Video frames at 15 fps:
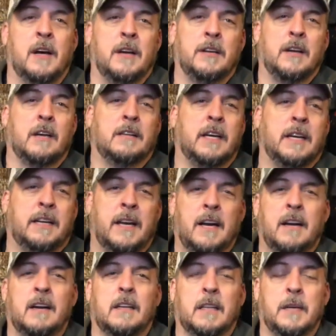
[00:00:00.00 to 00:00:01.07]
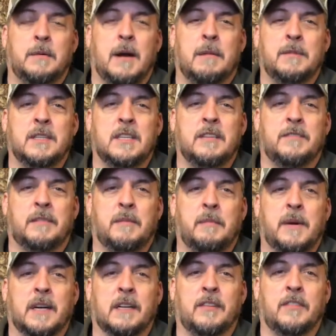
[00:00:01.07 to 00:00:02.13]
Y'all take care. Lee Robinson from
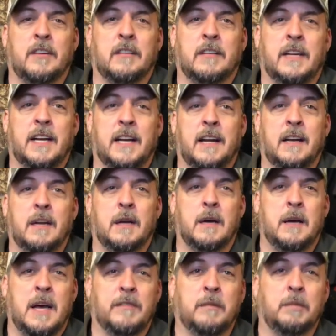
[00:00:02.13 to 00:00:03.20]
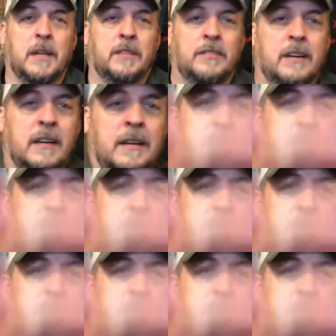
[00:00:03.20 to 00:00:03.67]
American Sentinel K9. Have a blessed day.